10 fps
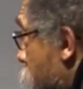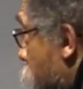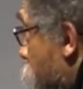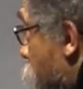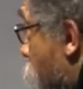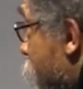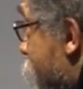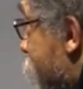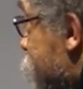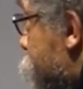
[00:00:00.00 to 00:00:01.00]

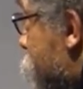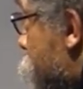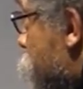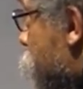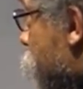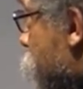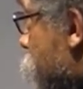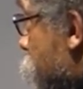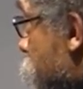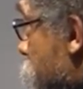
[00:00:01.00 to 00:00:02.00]
colonized peoples.
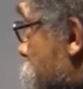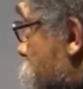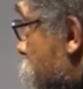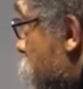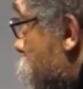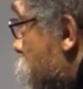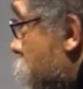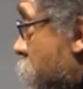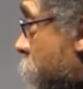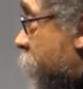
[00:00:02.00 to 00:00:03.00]

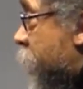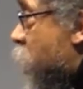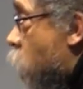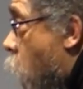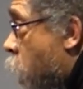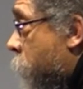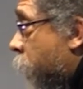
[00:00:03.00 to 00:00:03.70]
But then dogma,